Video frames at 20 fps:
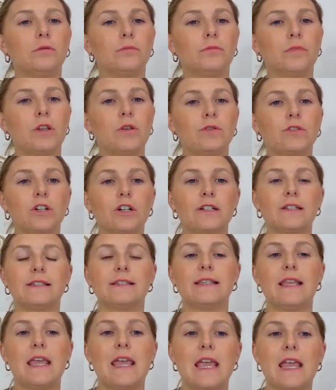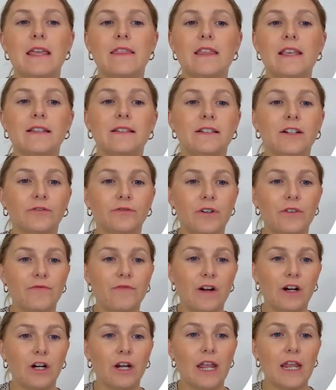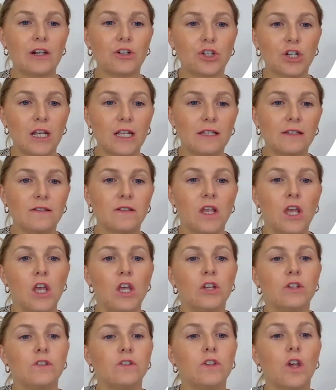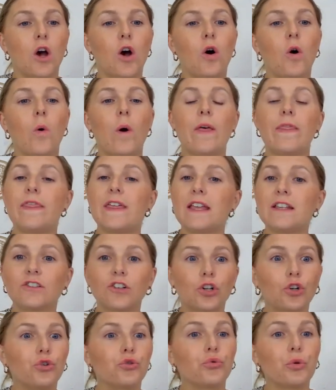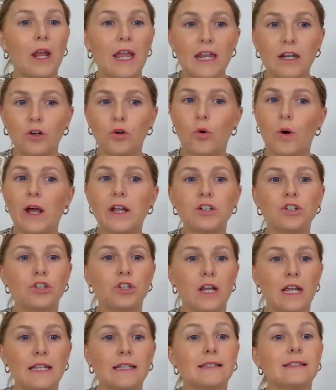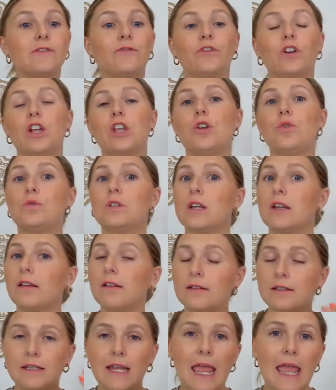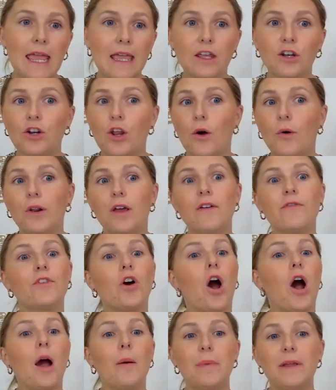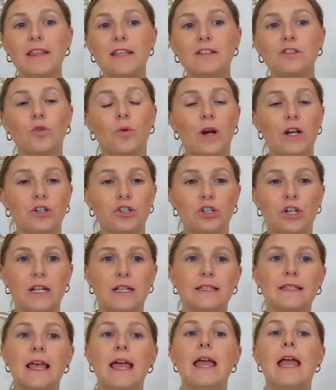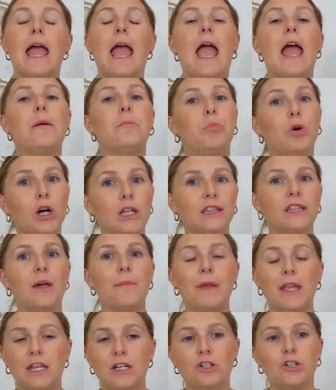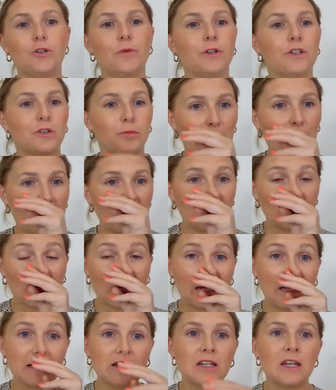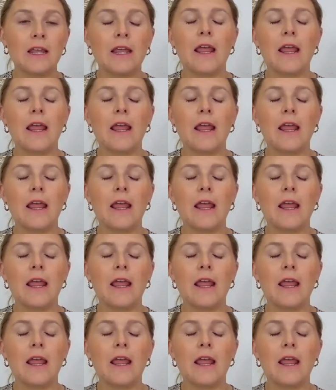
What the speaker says: you start seeing these different variations. So these are great questions for you to take note of. Copy these questions and put them into a spreadsheet,